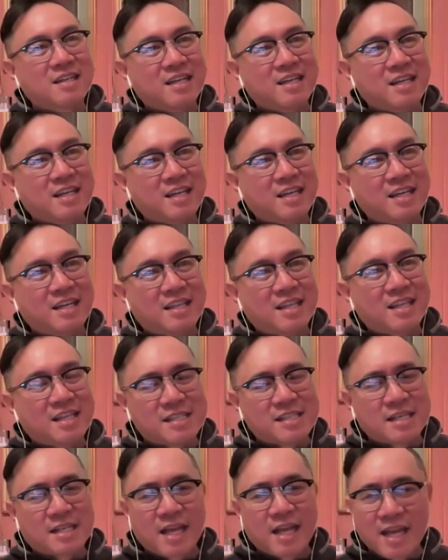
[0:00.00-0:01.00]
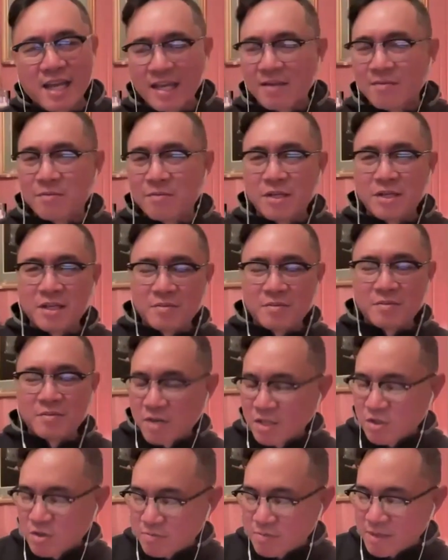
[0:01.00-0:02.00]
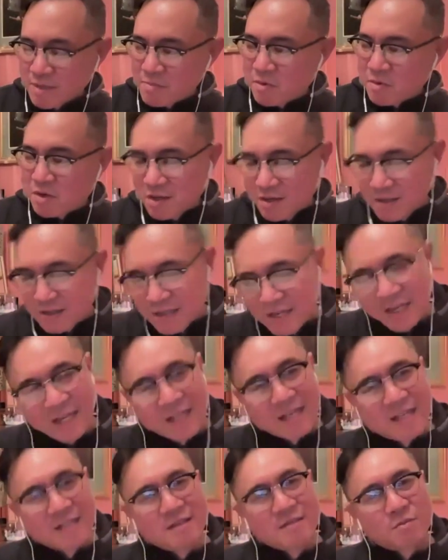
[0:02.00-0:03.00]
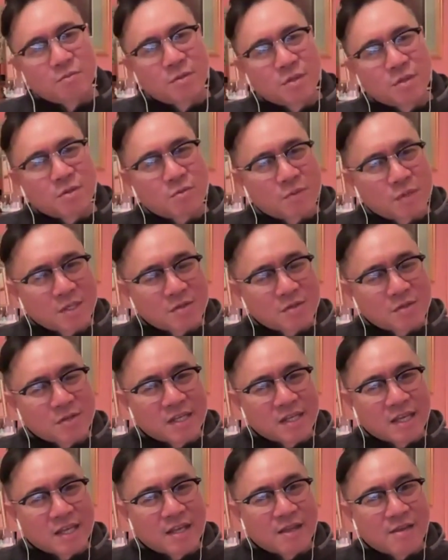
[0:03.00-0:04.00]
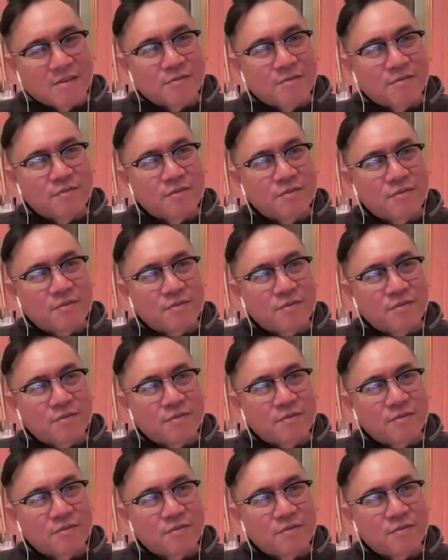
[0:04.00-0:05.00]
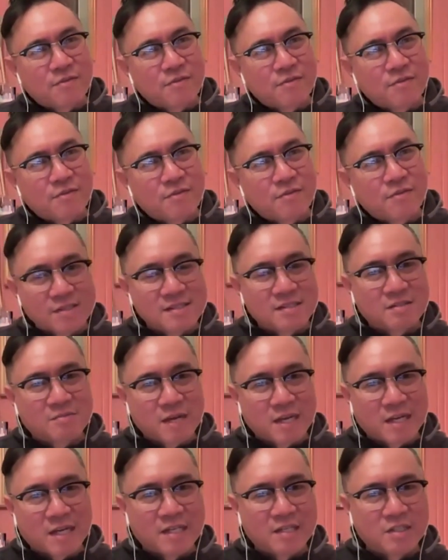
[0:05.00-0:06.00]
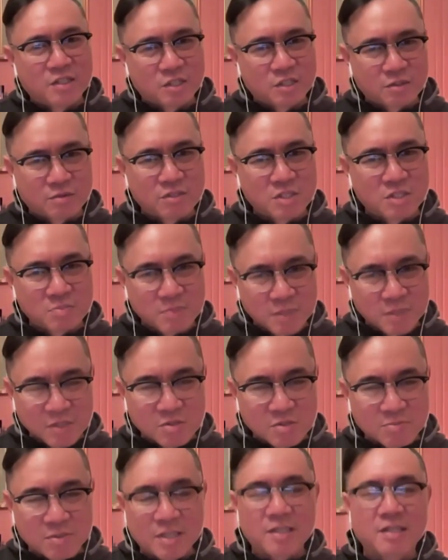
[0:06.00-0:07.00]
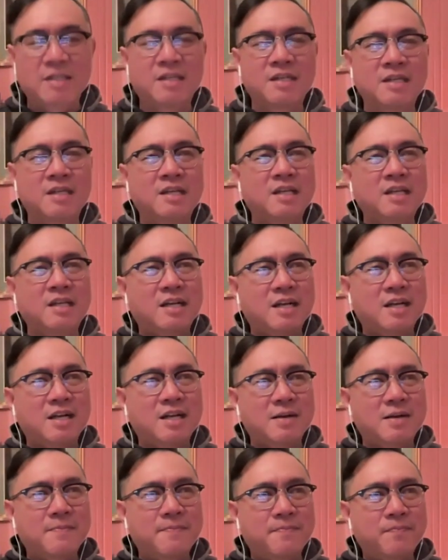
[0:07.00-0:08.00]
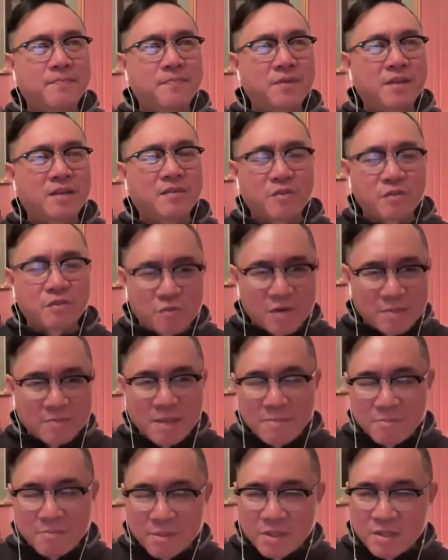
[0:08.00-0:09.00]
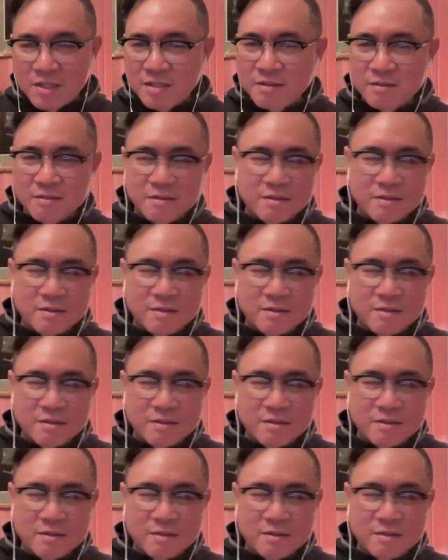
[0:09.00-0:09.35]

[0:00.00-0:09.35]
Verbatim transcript: uh, and they said, Hey, we read your memoir and we are wondering if you would ever consider writing a children's picture book. Um, if you've read my book,